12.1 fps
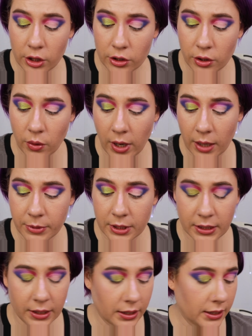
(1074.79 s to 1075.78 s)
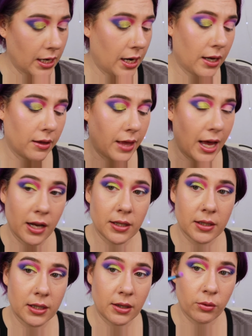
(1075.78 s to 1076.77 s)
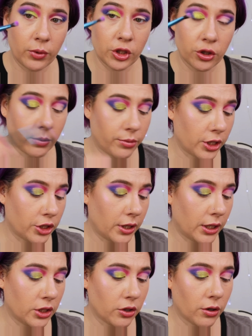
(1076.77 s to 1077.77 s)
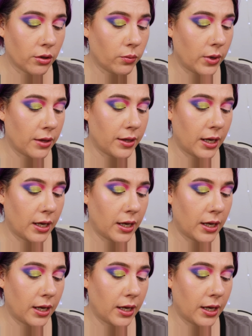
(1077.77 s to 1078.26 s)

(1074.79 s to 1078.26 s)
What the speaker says: So I'm just going to take that original brush that I started with